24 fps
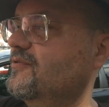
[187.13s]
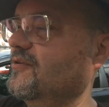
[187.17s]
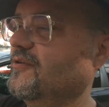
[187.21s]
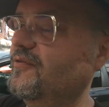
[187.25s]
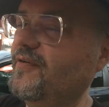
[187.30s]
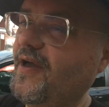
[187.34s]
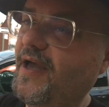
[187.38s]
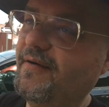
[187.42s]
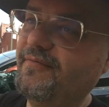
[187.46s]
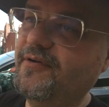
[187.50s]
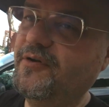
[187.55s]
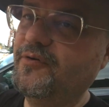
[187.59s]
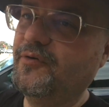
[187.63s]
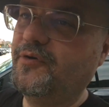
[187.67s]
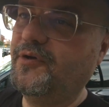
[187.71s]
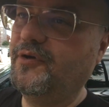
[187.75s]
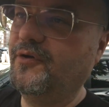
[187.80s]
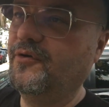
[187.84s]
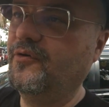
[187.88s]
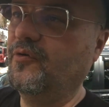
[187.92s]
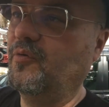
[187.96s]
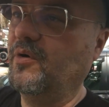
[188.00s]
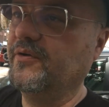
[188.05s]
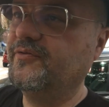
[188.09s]
of Avenue
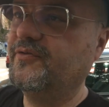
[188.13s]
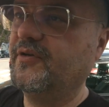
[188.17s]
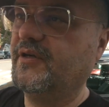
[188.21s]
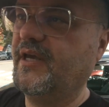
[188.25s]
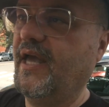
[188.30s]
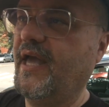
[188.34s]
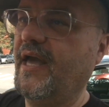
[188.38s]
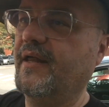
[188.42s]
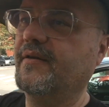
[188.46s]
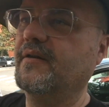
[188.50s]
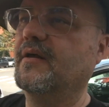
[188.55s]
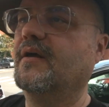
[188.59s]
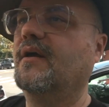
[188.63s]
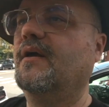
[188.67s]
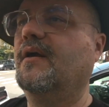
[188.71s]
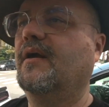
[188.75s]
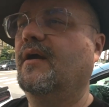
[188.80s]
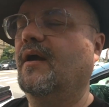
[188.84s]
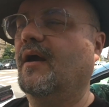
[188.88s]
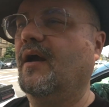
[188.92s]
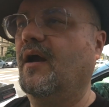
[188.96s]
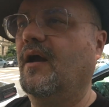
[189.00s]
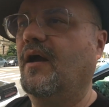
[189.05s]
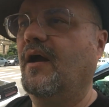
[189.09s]
Q once again
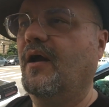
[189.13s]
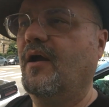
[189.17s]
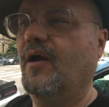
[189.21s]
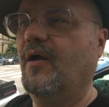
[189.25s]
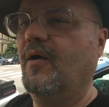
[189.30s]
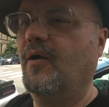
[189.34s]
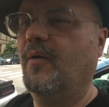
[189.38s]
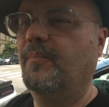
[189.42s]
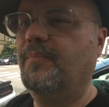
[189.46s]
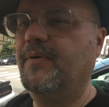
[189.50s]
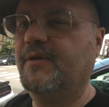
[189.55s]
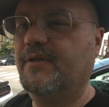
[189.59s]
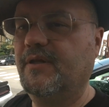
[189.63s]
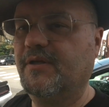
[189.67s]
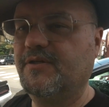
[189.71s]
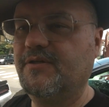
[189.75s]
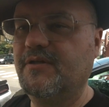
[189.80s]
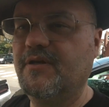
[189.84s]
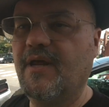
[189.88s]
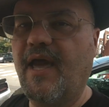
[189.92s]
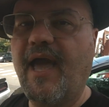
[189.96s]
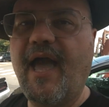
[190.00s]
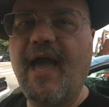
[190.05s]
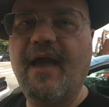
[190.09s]

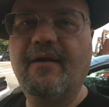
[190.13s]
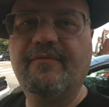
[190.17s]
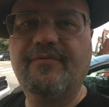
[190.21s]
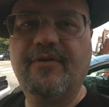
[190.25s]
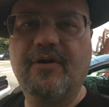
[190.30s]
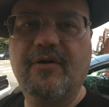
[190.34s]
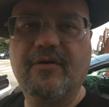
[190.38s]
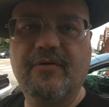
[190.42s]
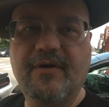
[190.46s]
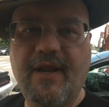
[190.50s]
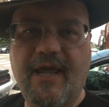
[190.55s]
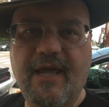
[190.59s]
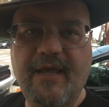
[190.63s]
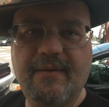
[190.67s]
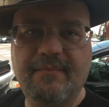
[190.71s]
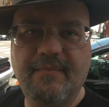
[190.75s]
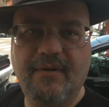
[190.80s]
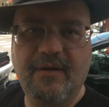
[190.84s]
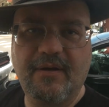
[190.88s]
petitioned to have their name